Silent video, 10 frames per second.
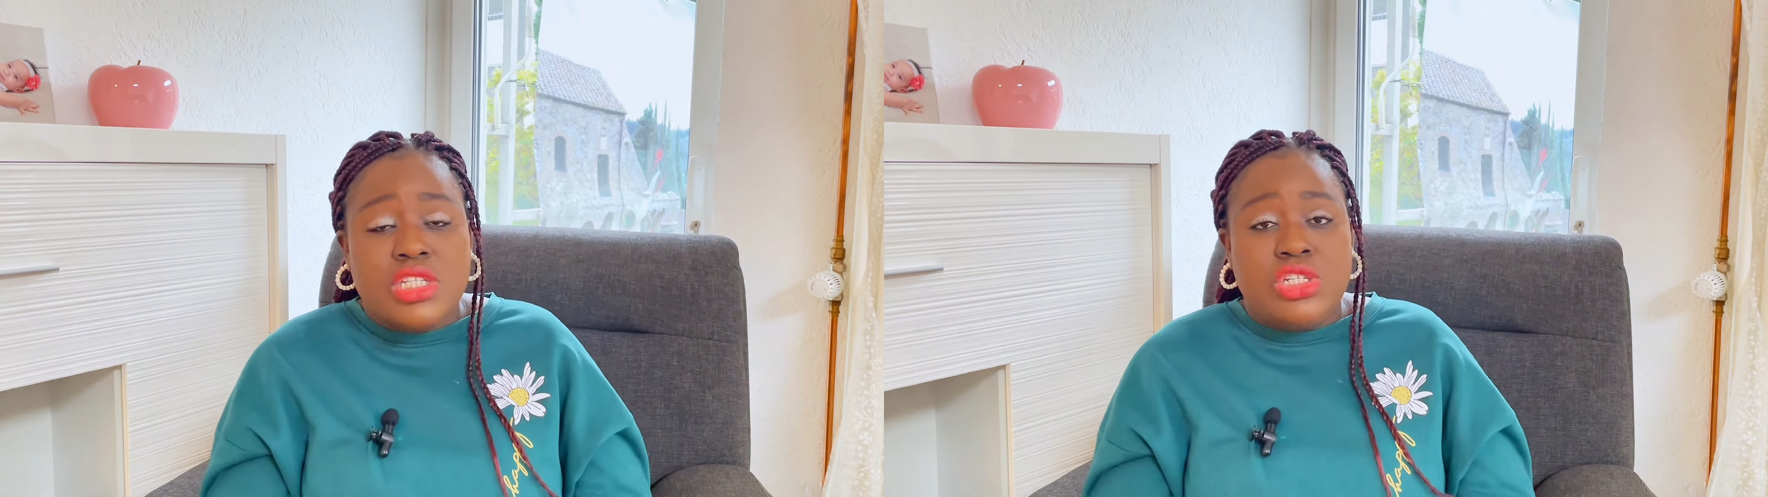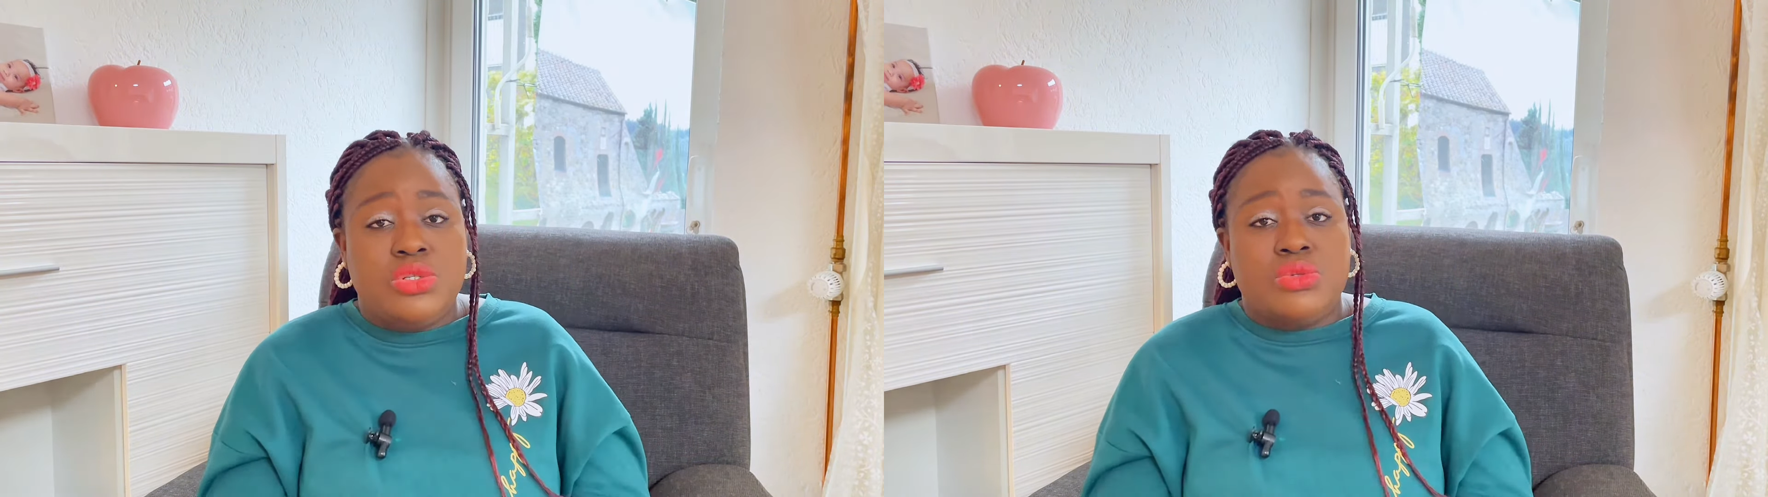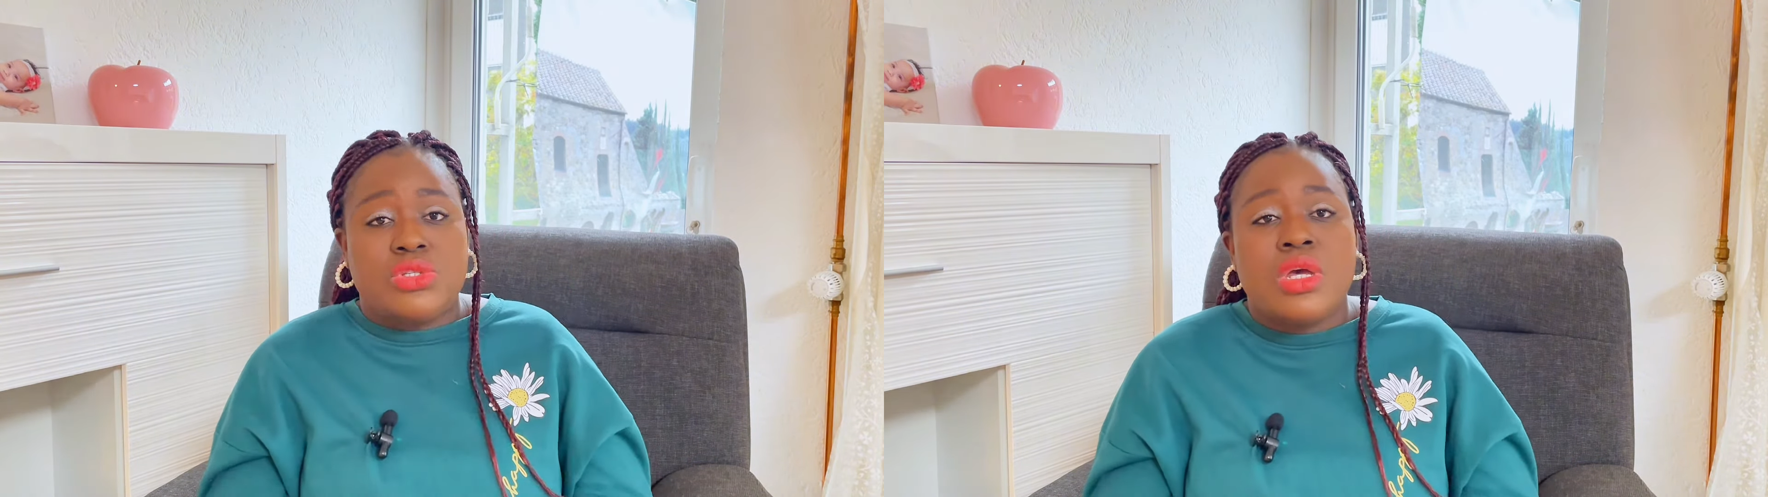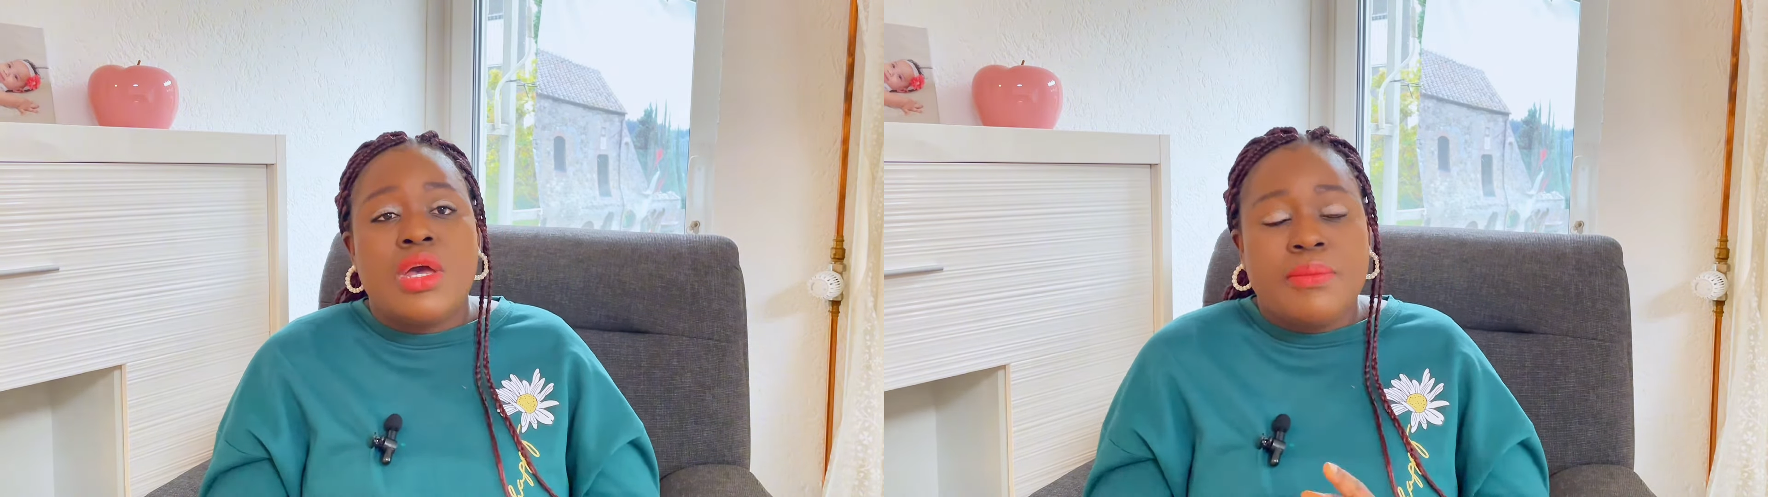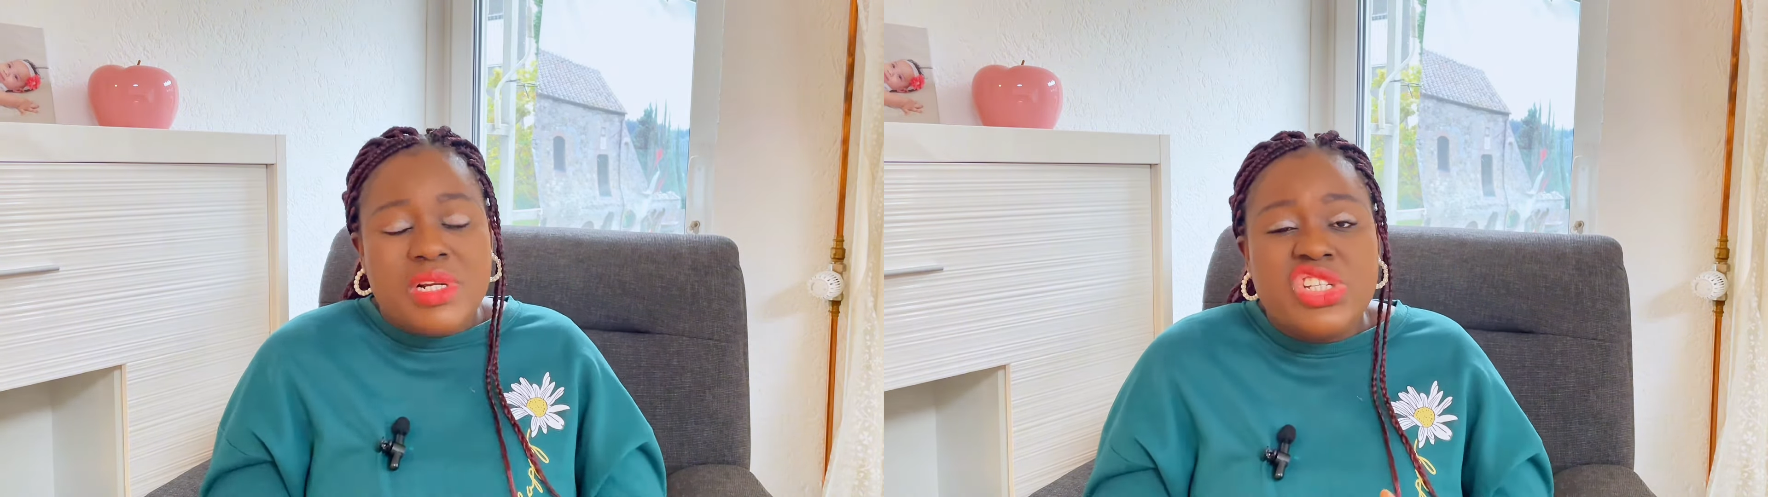issues,
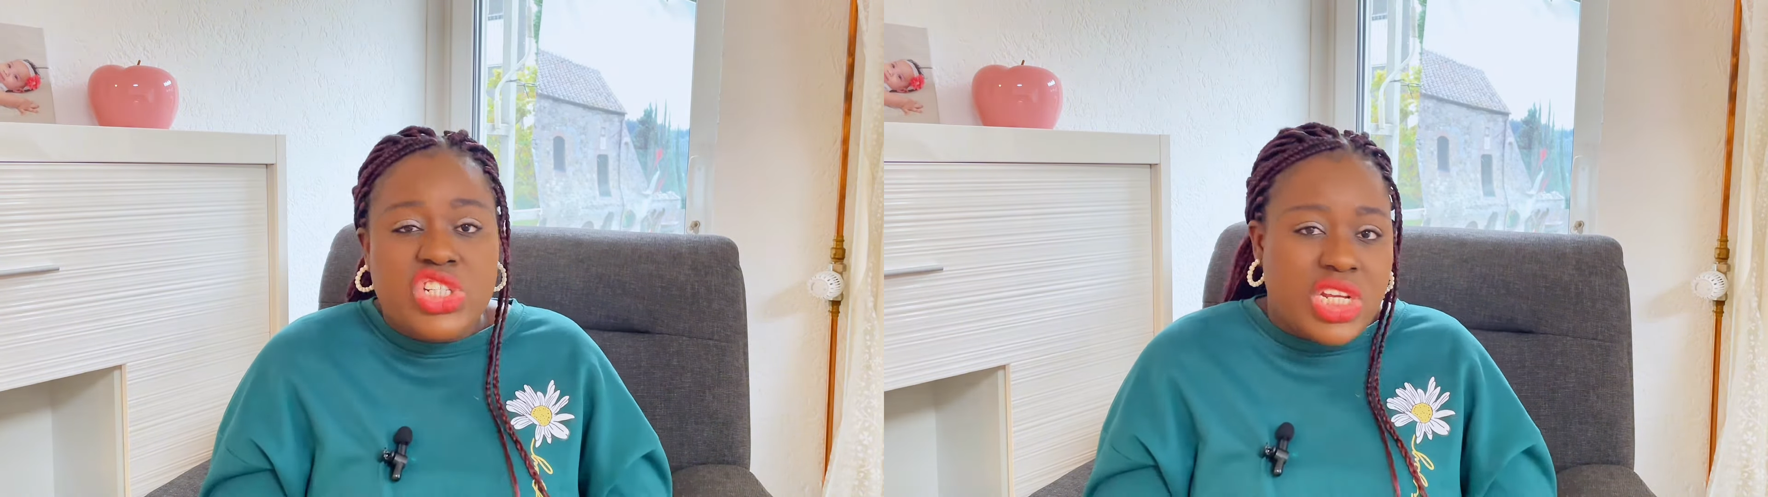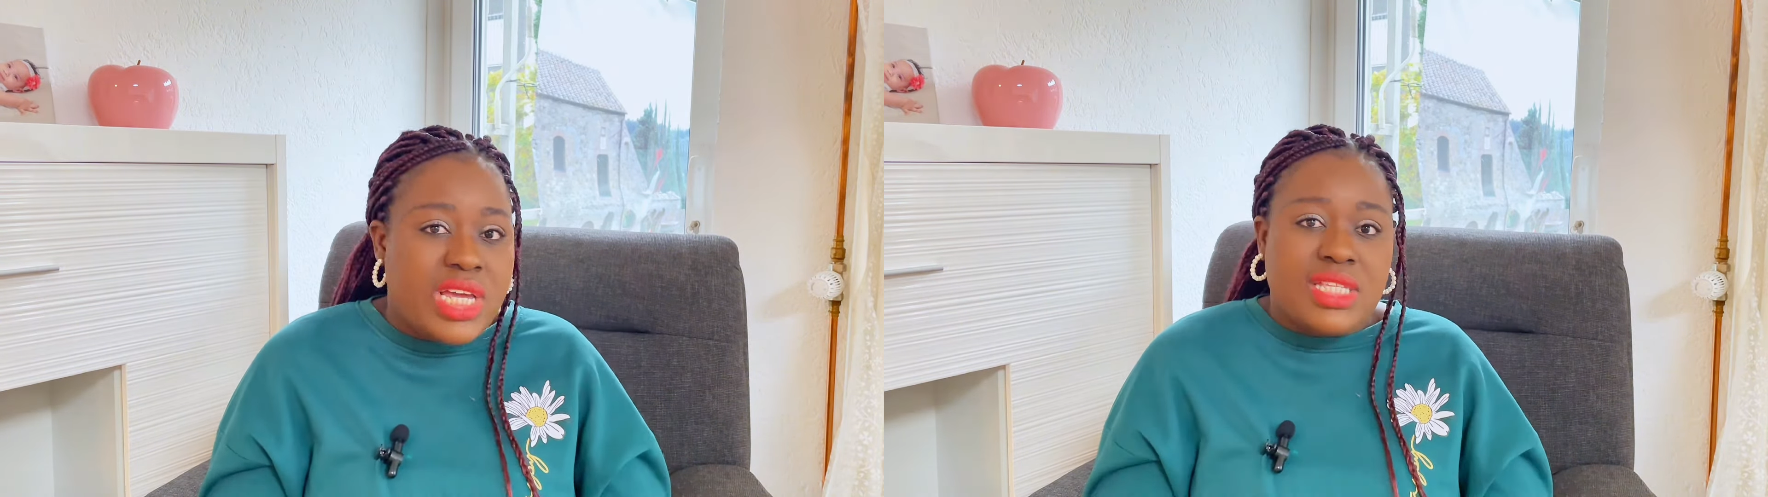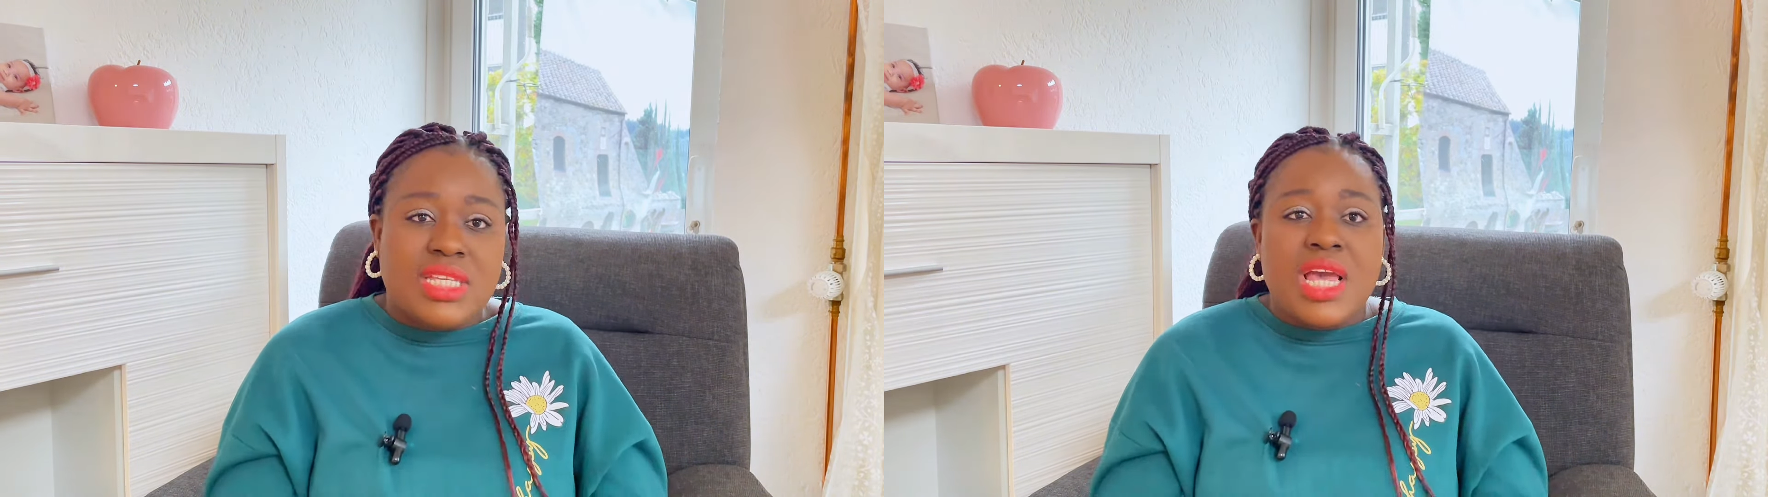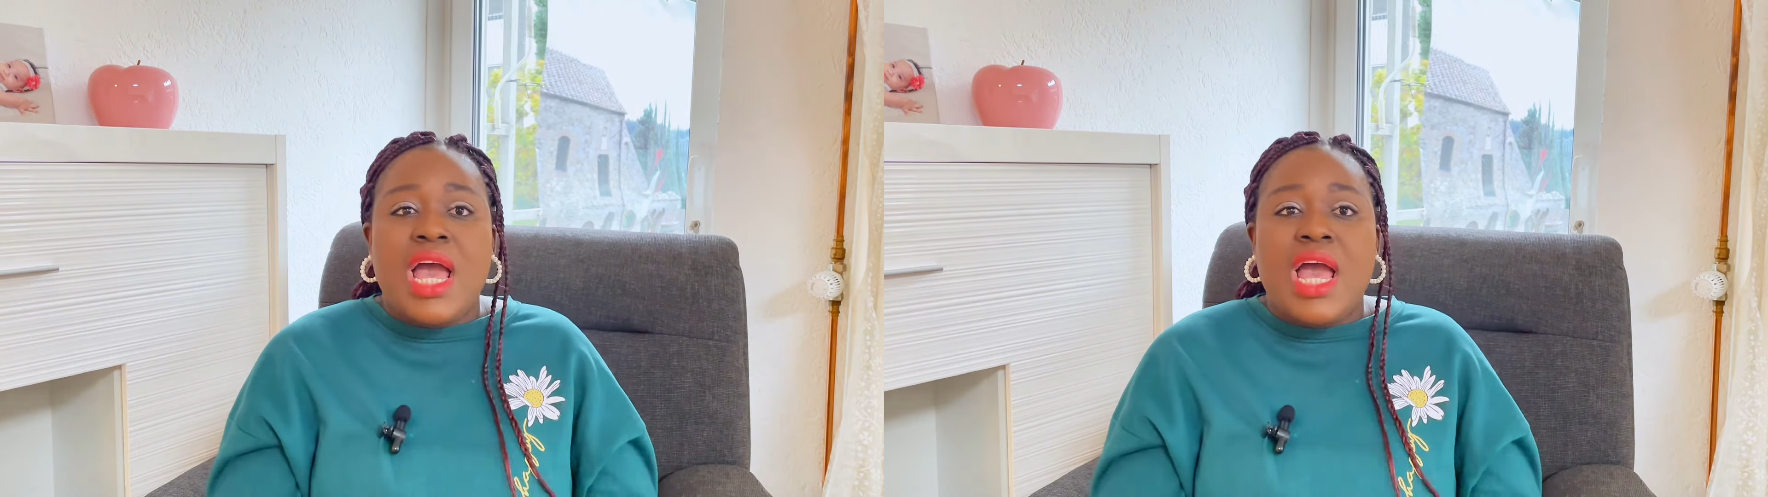please share it.